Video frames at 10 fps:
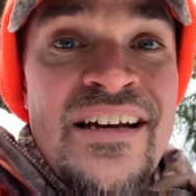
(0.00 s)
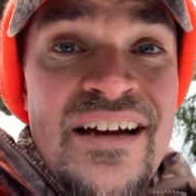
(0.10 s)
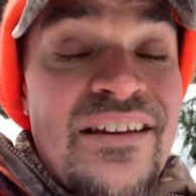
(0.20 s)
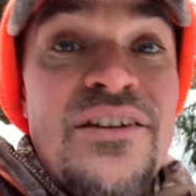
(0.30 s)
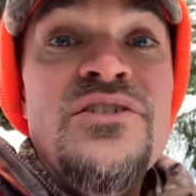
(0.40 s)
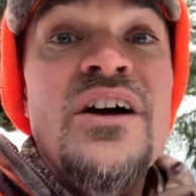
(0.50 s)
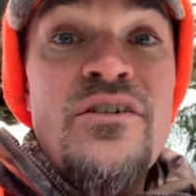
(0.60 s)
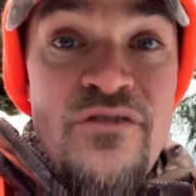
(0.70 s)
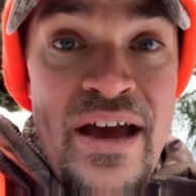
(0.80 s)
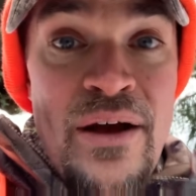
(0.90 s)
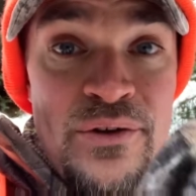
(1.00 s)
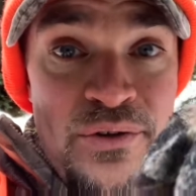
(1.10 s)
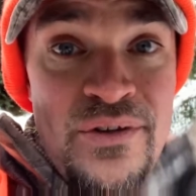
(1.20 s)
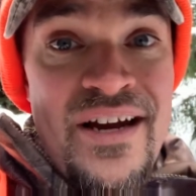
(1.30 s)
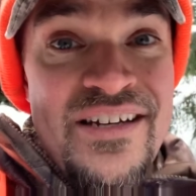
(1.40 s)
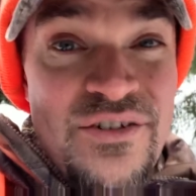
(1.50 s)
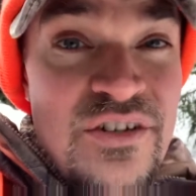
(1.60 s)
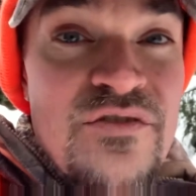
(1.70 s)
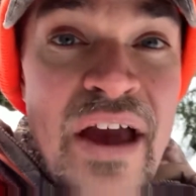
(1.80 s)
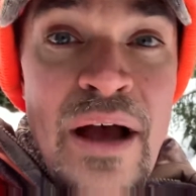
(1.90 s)
Not that there's not value, you guys. There
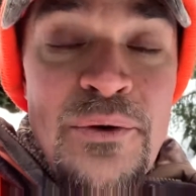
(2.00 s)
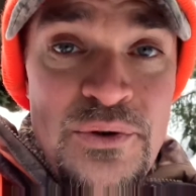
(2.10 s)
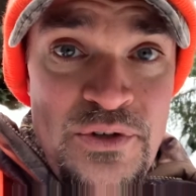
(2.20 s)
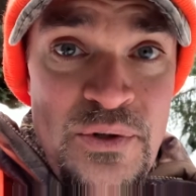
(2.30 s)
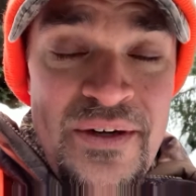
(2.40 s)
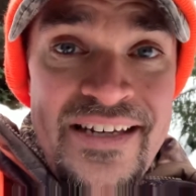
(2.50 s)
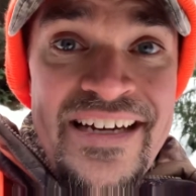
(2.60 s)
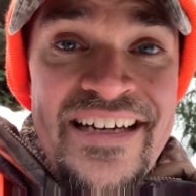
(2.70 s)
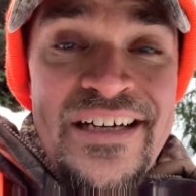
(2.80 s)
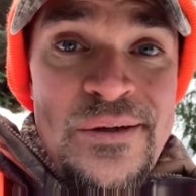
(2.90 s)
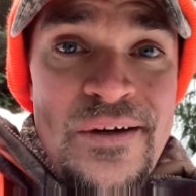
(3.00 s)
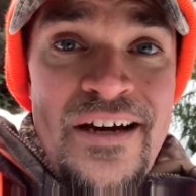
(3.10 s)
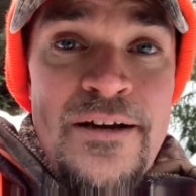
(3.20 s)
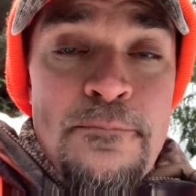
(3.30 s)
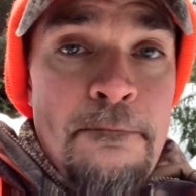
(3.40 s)
is value to it, okay?